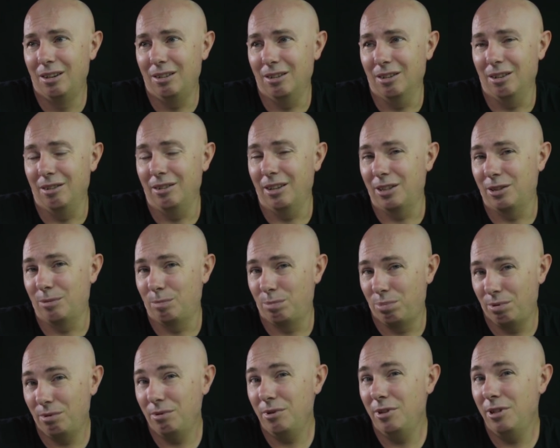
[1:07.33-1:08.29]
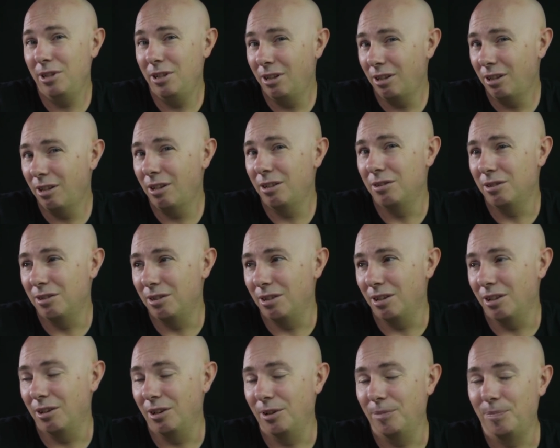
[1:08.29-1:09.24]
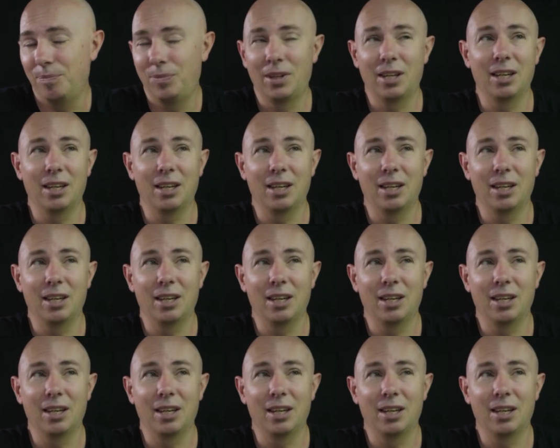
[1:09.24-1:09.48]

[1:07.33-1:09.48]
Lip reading: you know, that's pretty legendary.